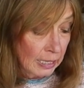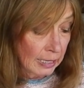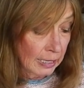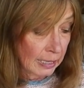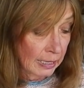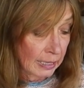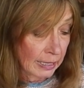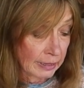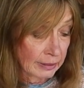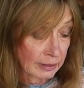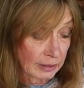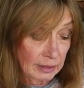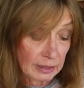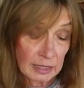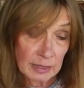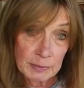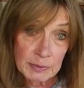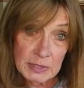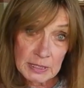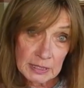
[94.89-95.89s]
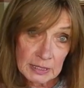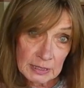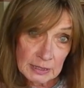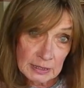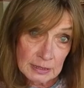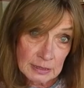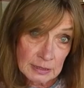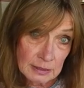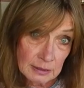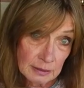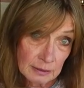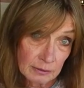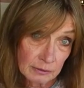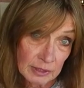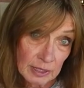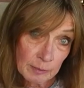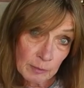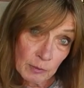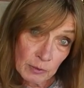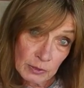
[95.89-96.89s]
and it keeps things, you'll
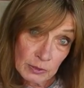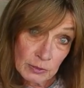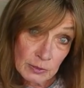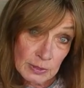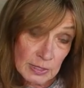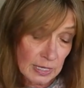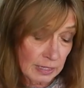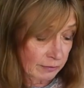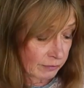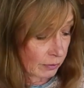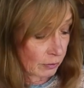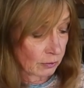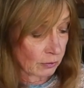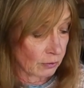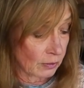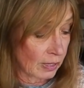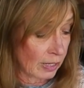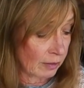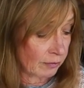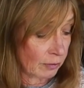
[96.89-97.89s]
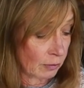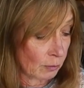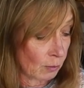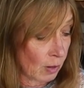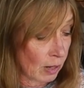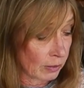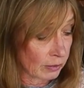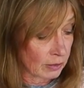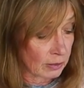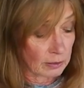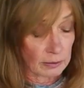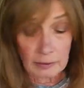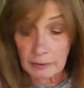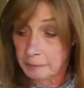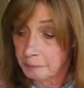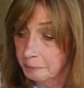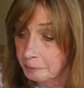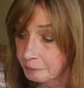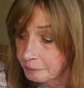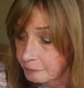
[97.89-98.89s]
get more use out of your, out of your watercolor.